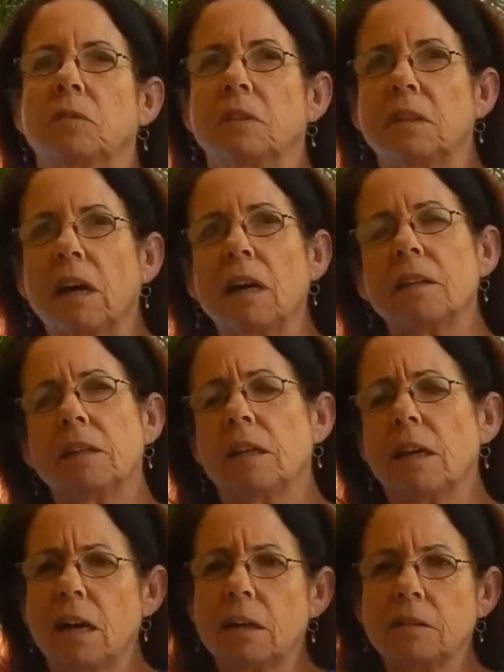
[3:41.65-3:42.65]
The
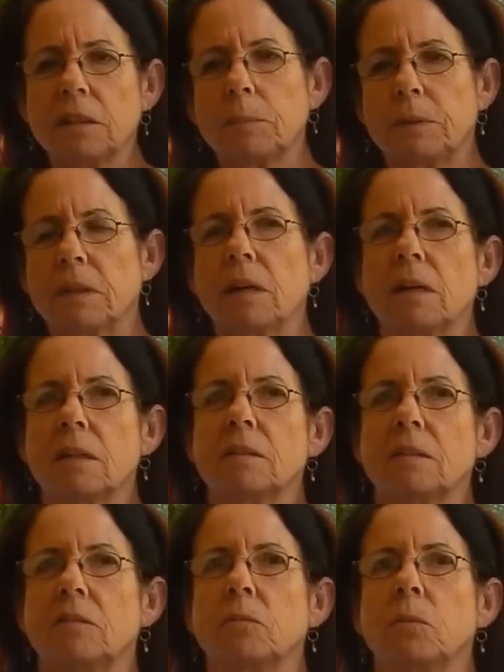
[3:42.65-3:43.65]
idea behind
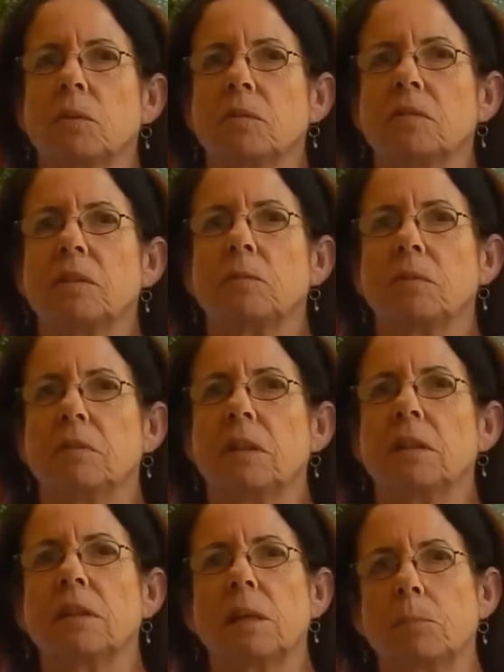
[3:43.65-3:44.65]
this was it was
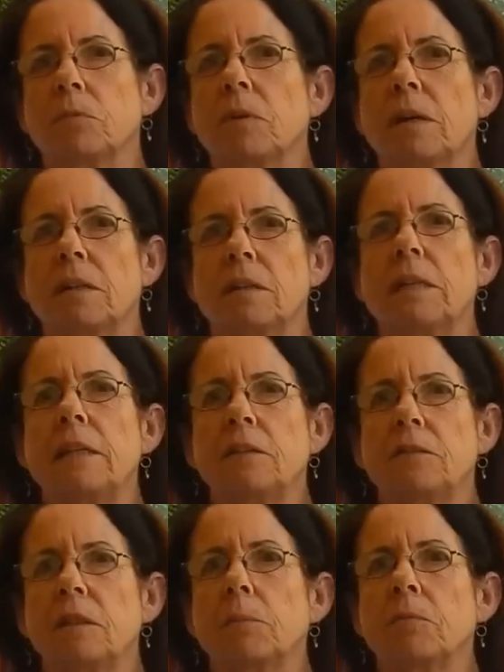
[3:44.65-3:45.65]
like an upgrade, an
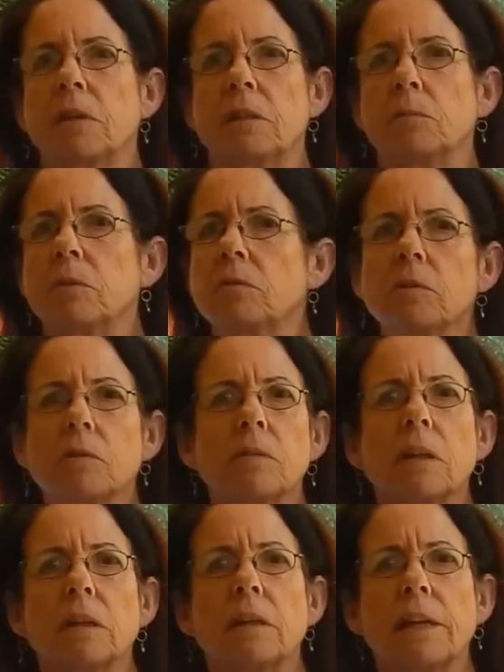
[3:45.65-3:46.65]
energy upgrade. It was sort of
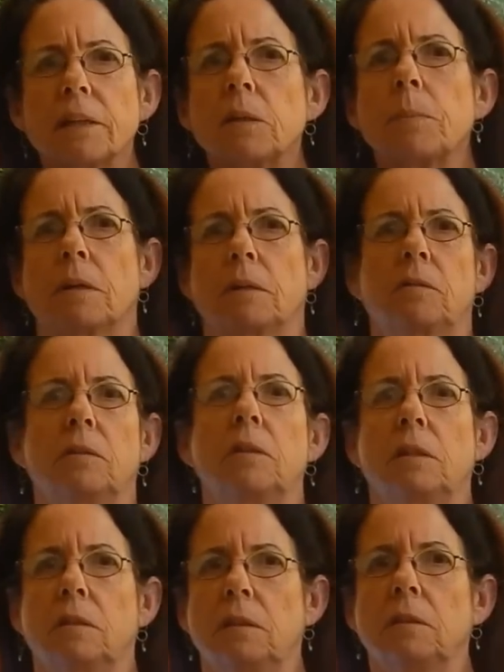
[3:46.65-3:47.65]
like an acupuncture
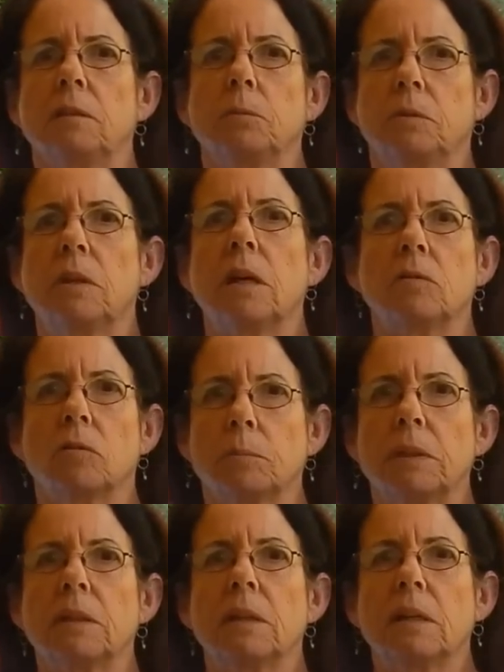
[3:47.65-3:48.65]
technique that was done on
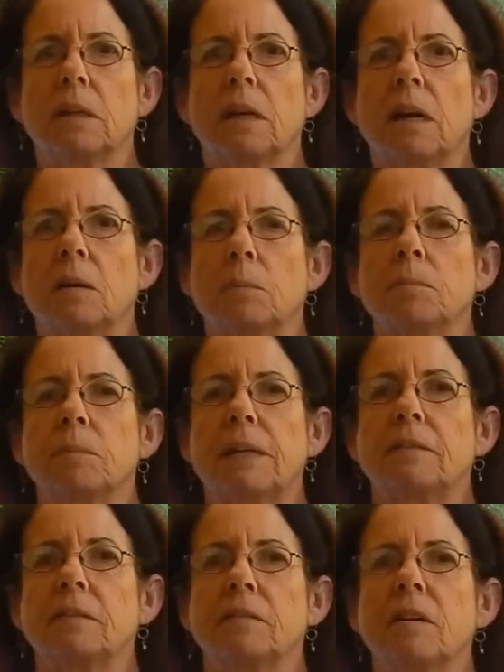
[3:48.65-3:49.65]
me.
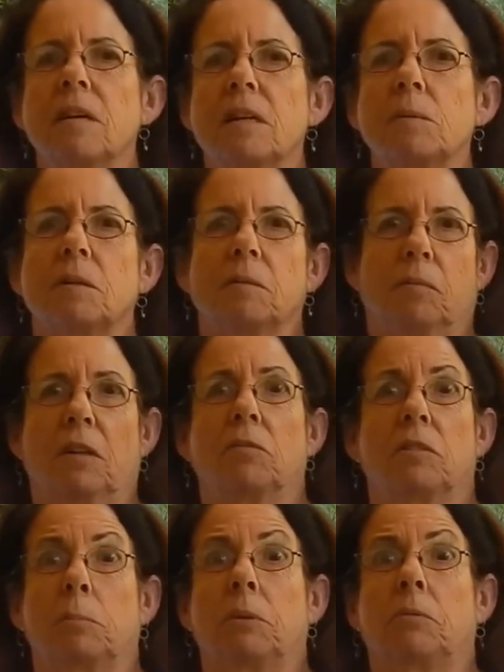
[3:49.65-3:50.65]
At the time I
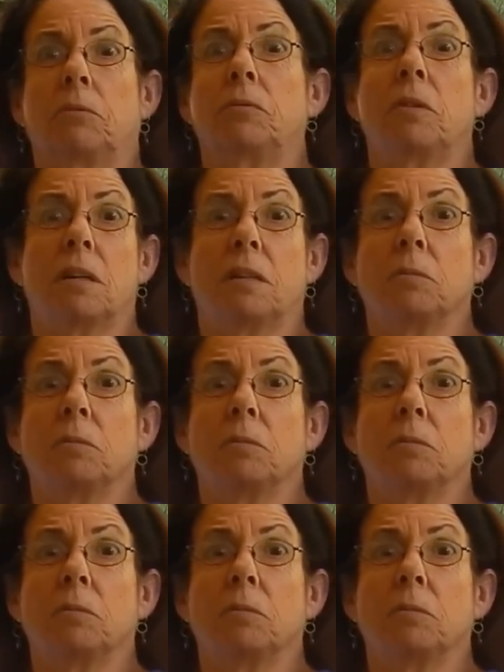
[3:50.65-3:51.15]
got a bit of a fright.